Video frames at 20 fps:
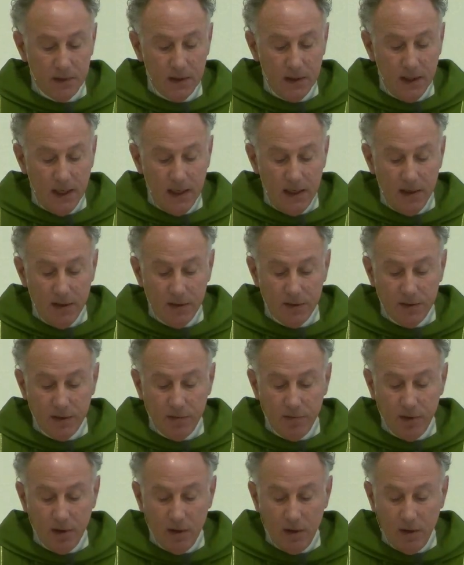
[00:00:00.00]
And here's a
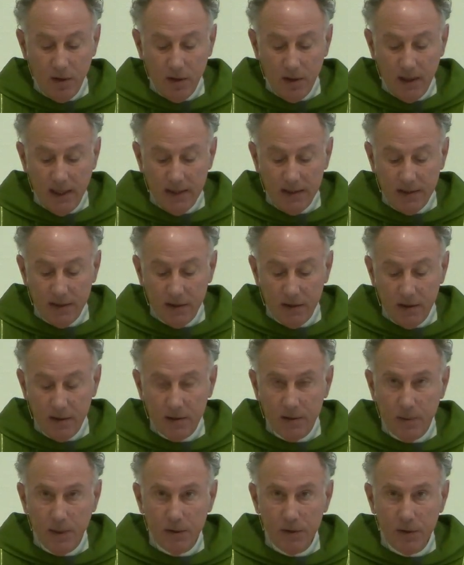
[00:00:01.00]
really good lesson,
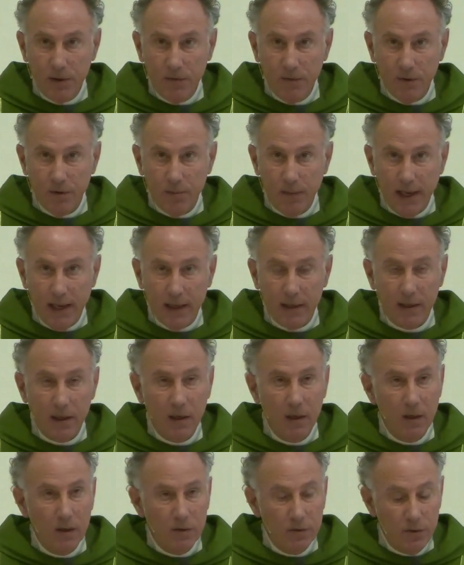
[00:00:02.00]
especially for men
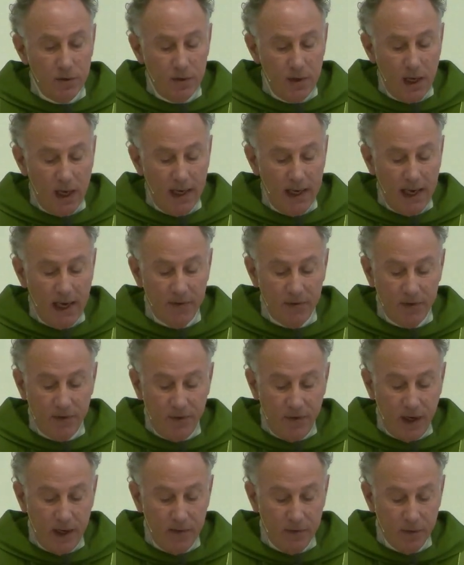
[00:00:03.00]
do not have a
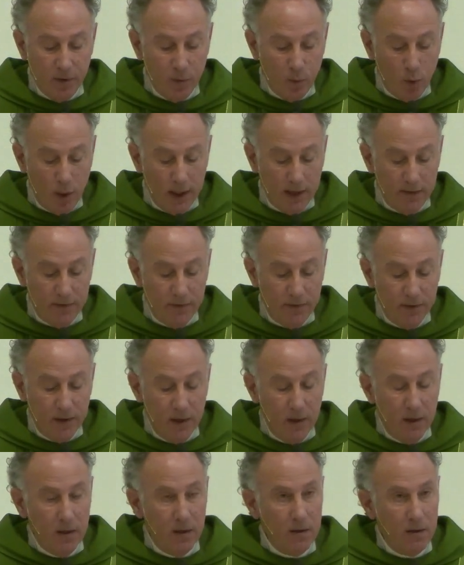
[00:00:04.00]
favorite wife
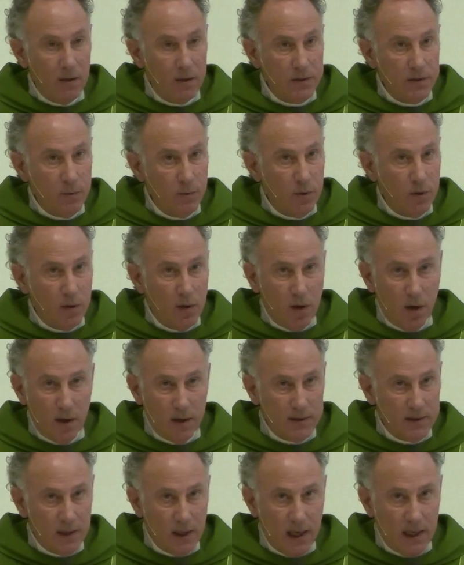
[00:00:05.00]
because it will
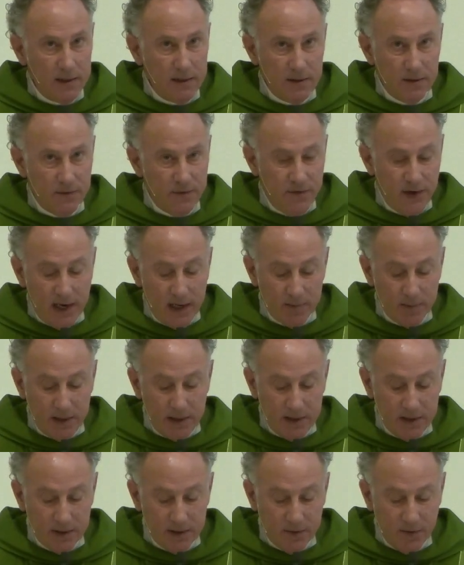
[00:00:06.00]
cause lots of family
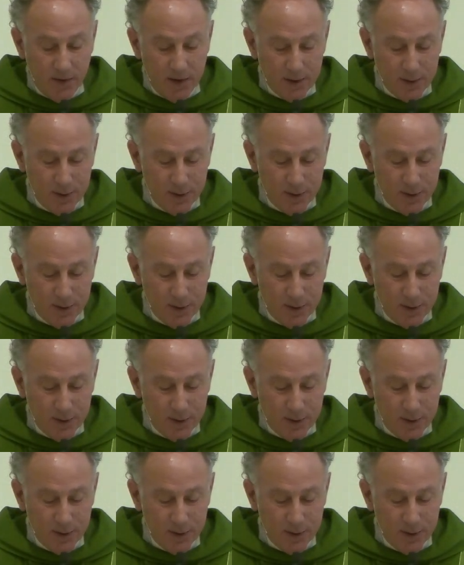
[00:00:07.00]
dysfunction.